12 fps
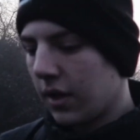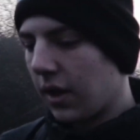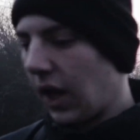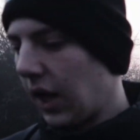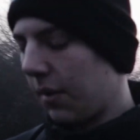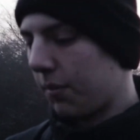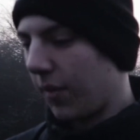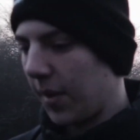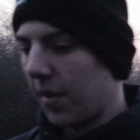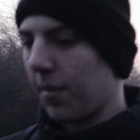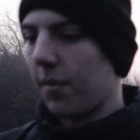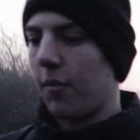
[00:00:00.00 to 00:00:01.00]
um,
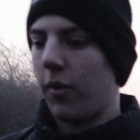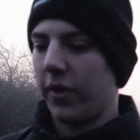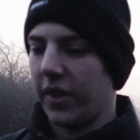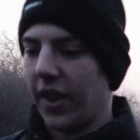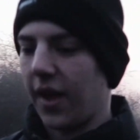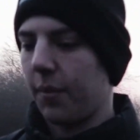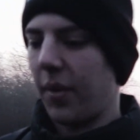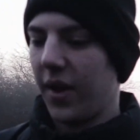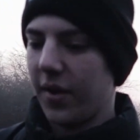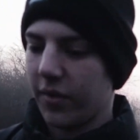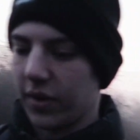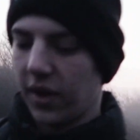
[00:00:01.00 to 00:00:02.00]
maybe a bit more than that. But
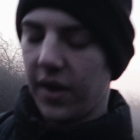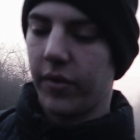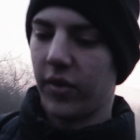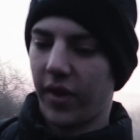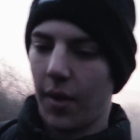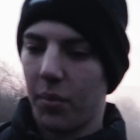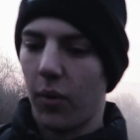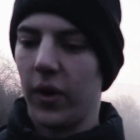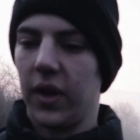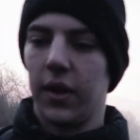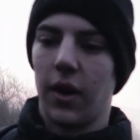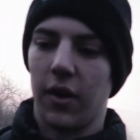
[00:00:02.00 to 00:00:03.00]
even even to that
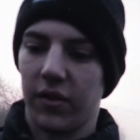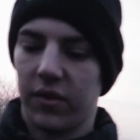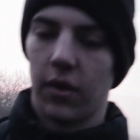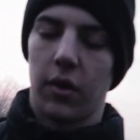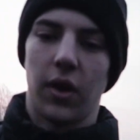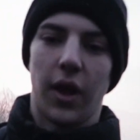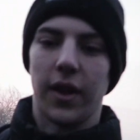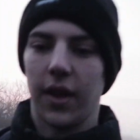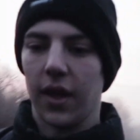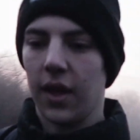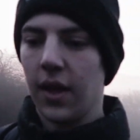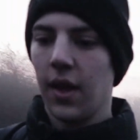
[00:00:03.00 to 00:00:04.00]
point, you know, it's not like
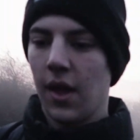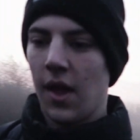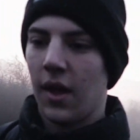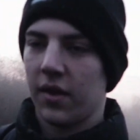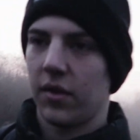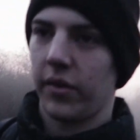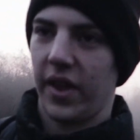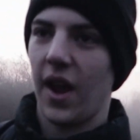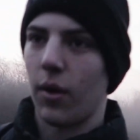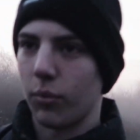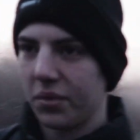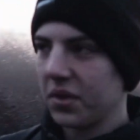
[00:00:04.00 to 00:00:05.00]
it's not the
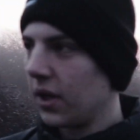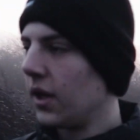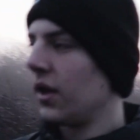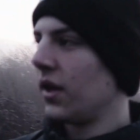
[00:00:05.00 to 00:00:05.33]
Alps.